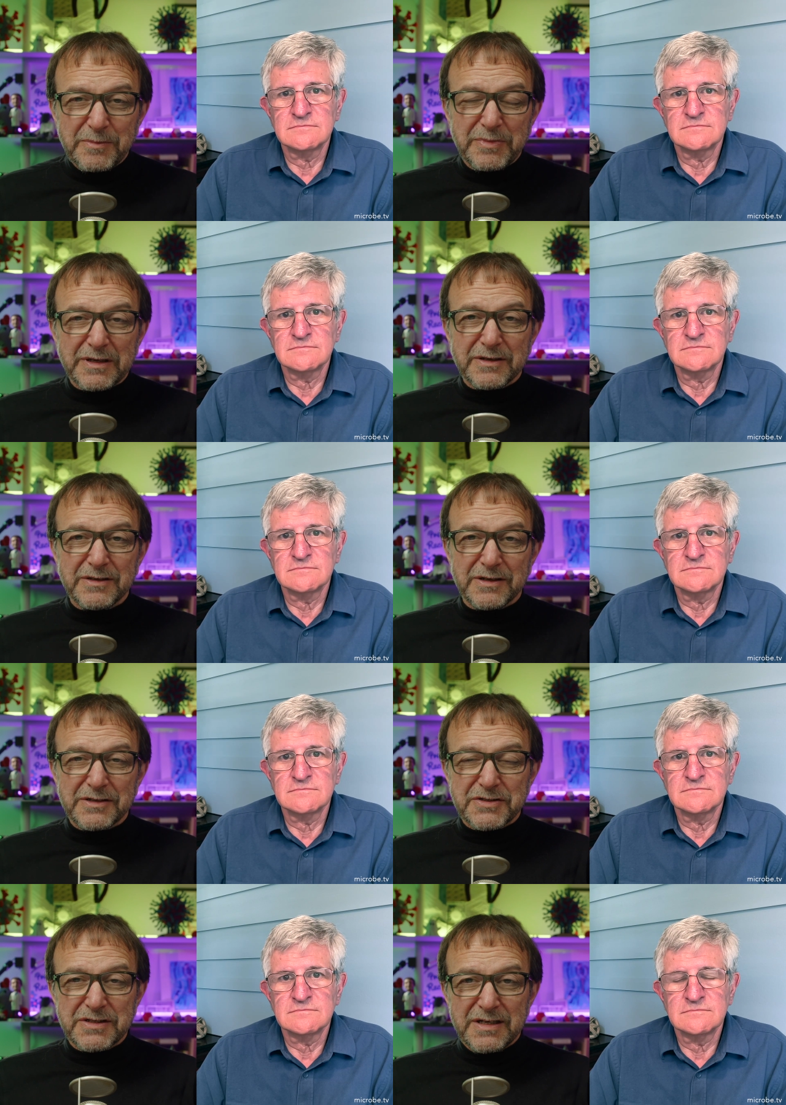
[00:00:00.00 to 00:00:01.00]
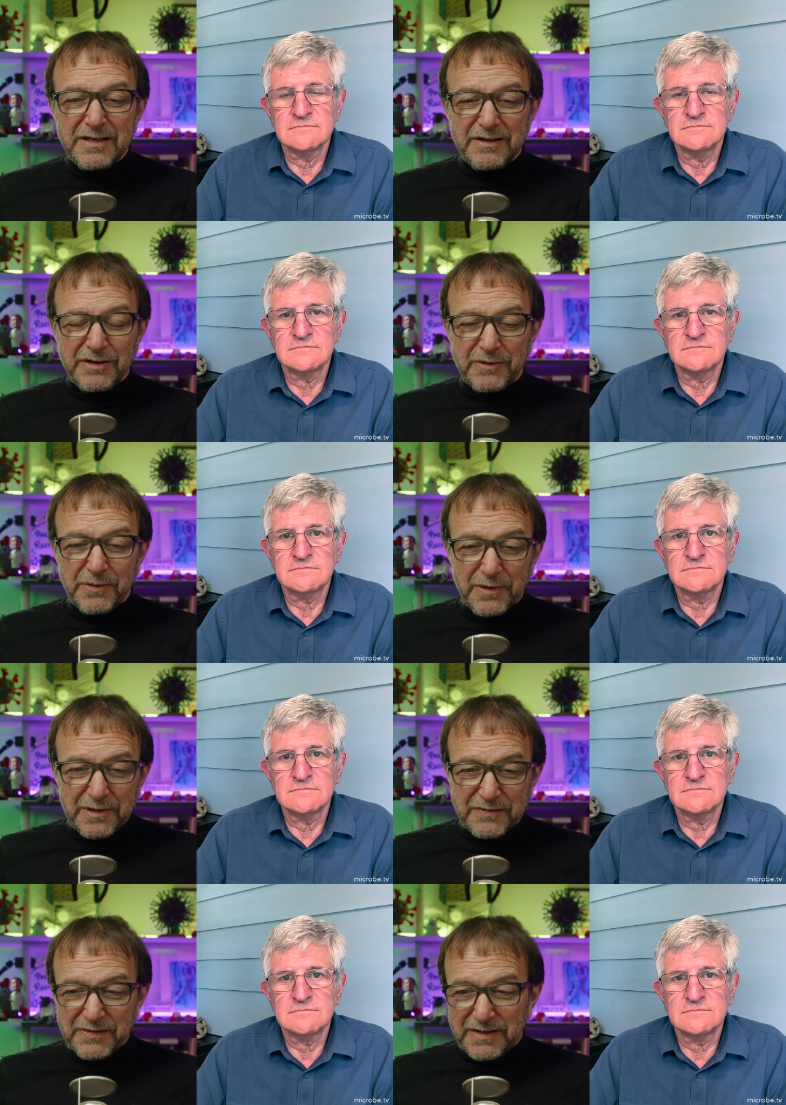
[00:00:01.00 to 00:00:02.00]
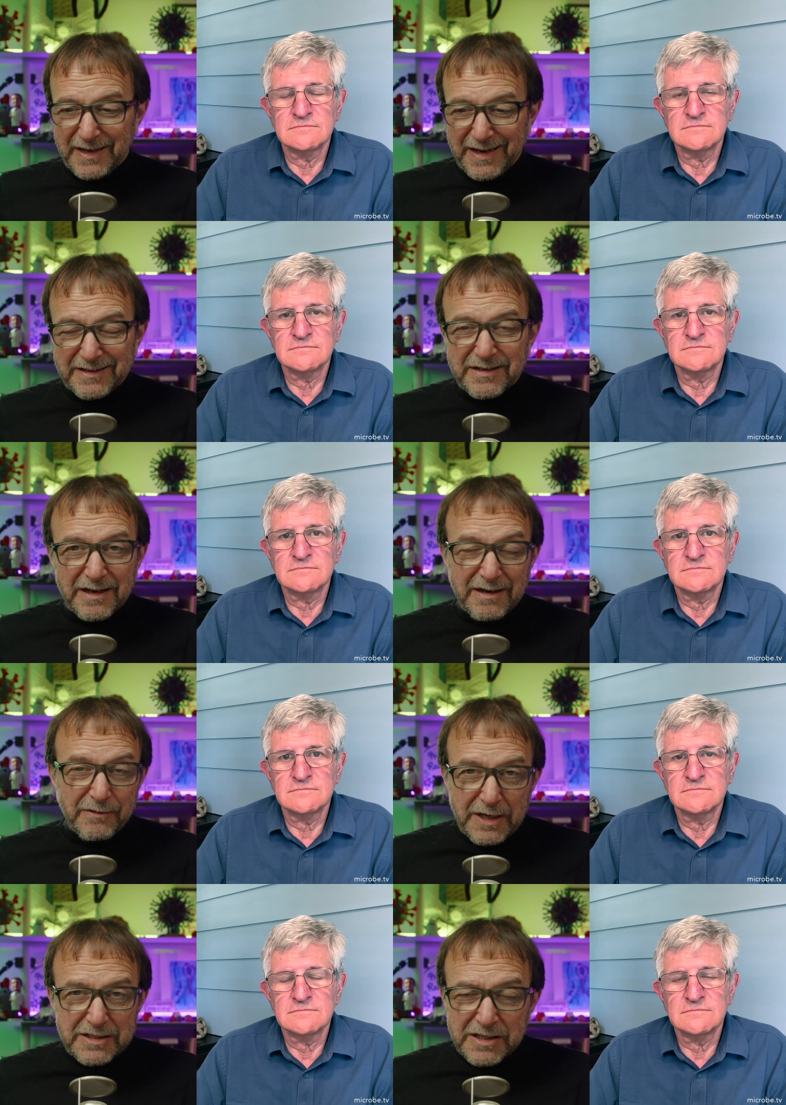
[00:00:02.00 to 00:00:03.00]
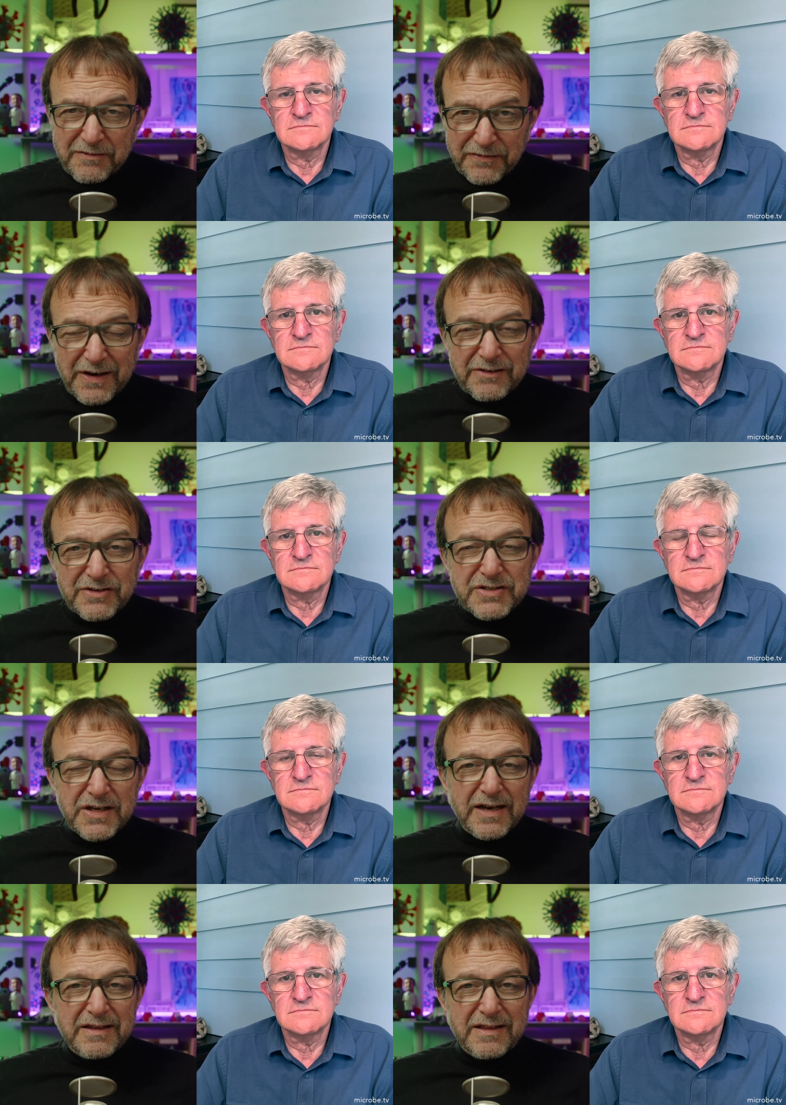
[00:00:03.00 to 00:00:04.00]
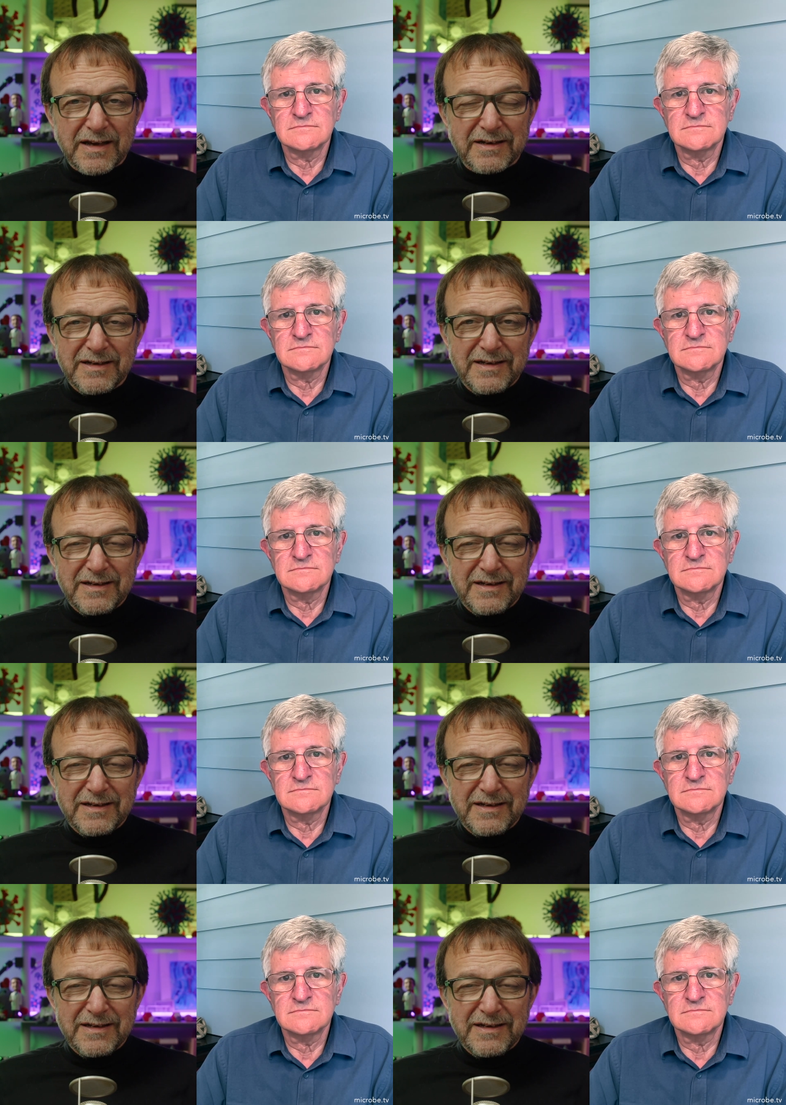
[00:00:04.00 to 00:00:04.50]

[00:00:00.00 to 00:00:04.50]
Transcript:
Speaker 1: because, you know, all of the isn't it fair to say that